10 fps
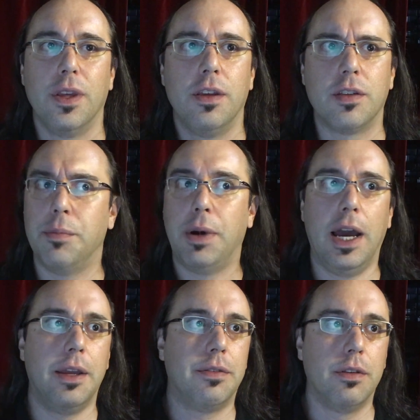some
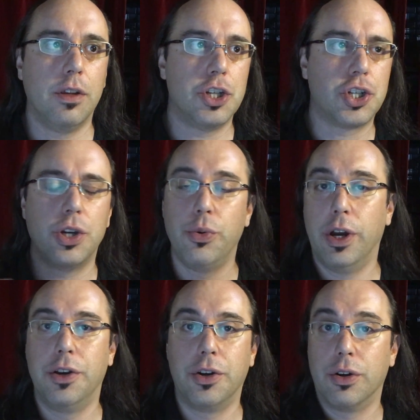I shone
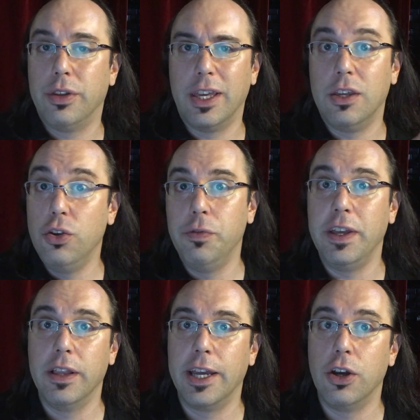under like
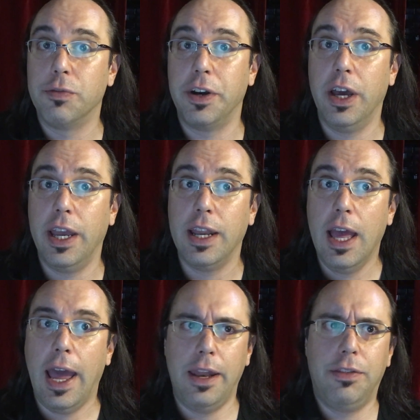UV light overnight,
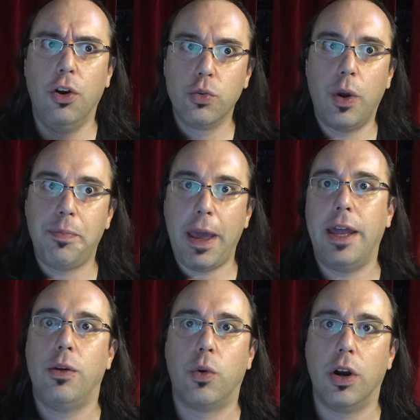and those went
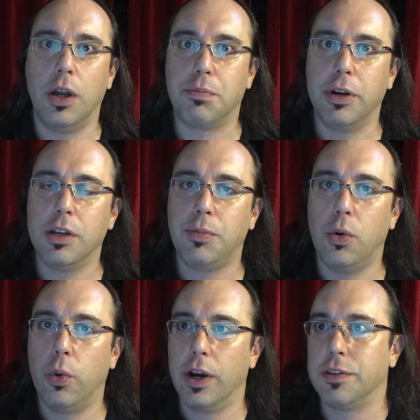bad and were
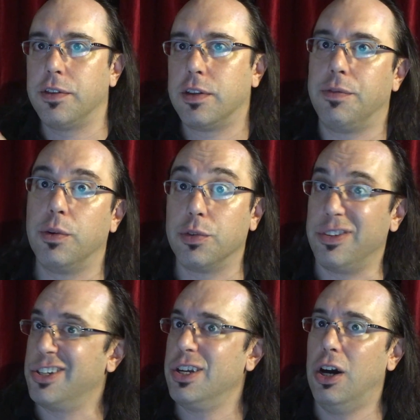unprintable, whereas the stuff that was on
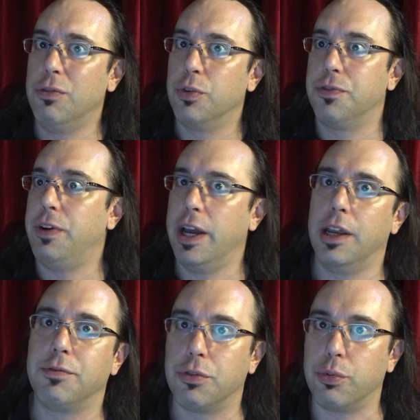the shelf was fine
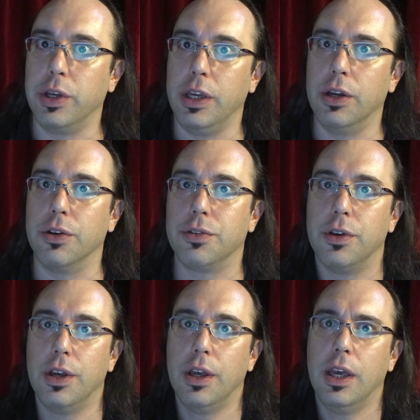after 3 years,
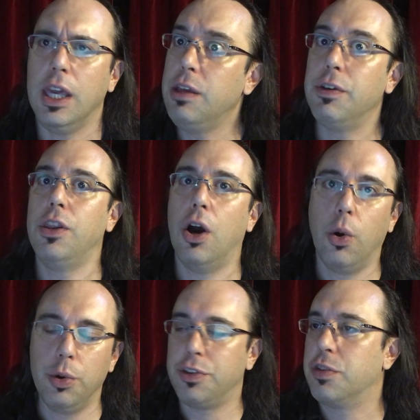even though
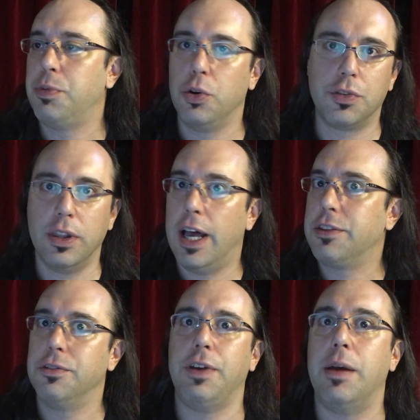it was exposed to
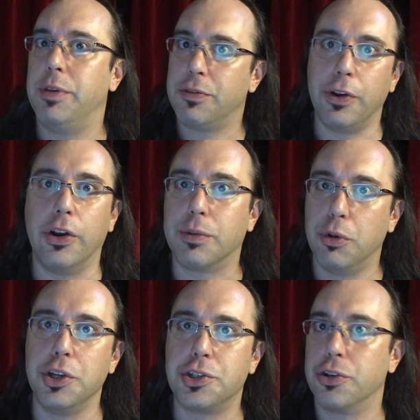lots of atmospheric
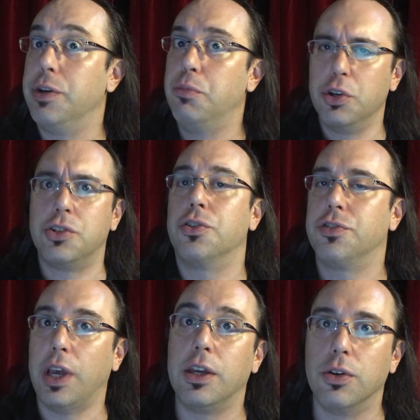moisture and moisture
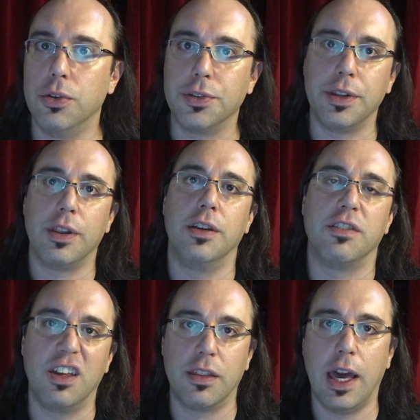cycles and things
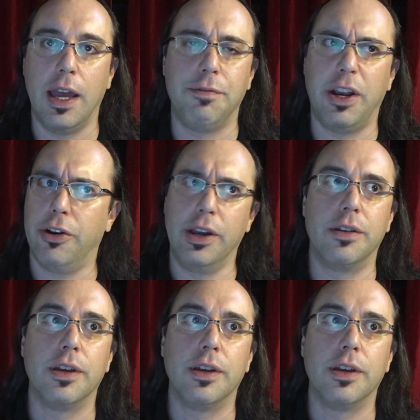like that, very